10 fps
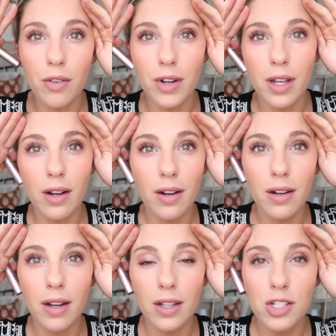over
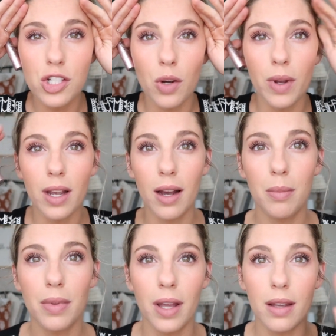here, it's showing
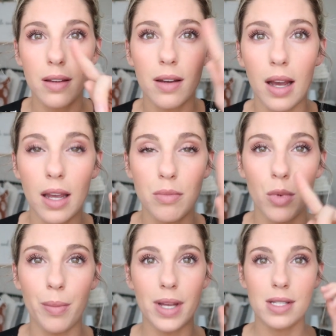up like I have
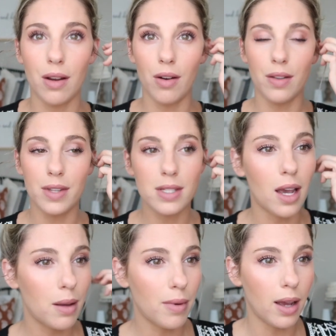more mascara on this
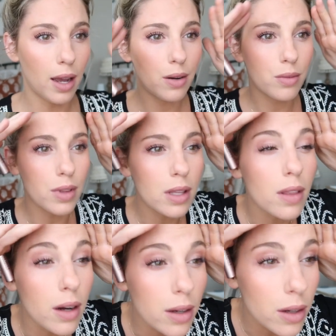eye, but I don't think
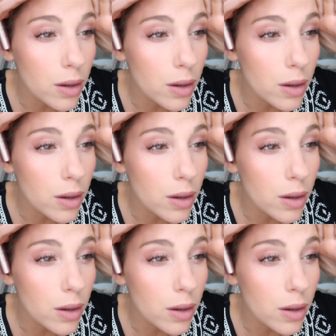that I